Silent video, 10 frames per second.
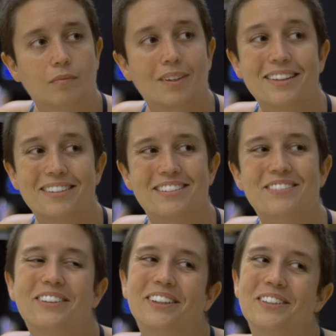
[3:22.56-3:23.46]
of
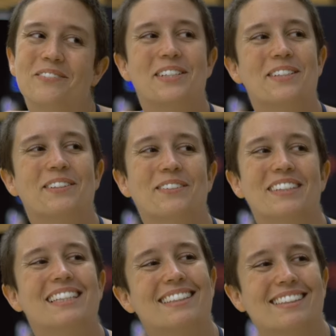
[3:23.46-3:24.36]
facilitate the
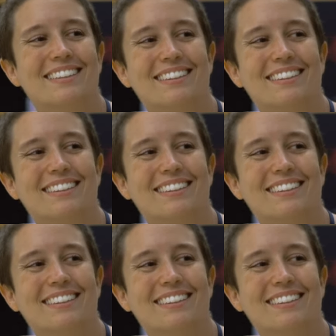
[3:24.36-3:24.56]
communication between